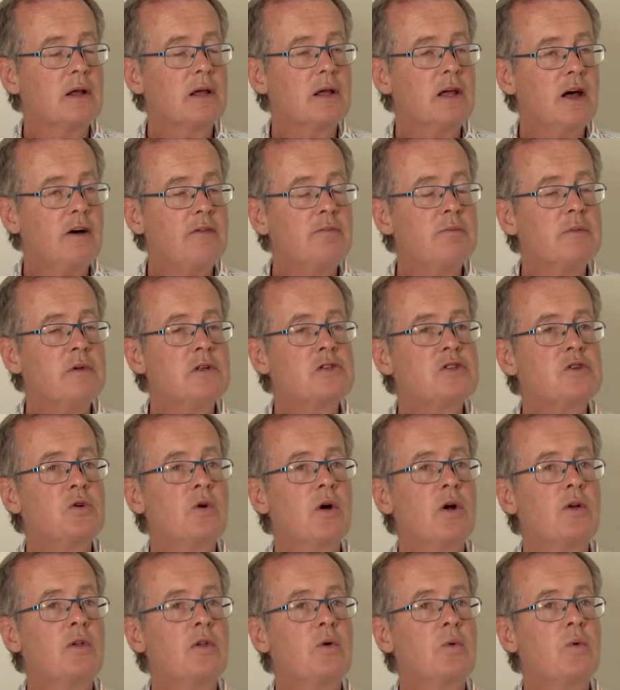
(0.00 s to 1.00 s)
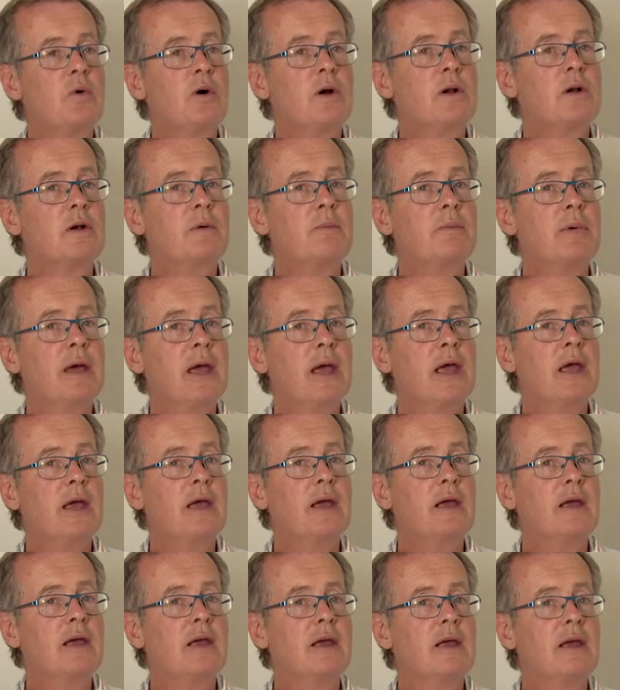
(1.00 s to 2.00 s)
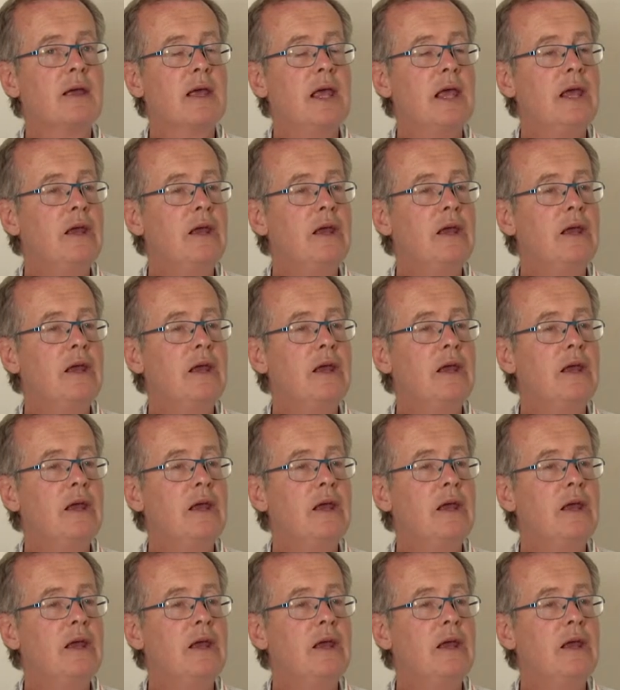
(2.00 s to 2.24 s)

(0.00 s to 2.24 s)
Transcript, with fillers: governments around the world are paying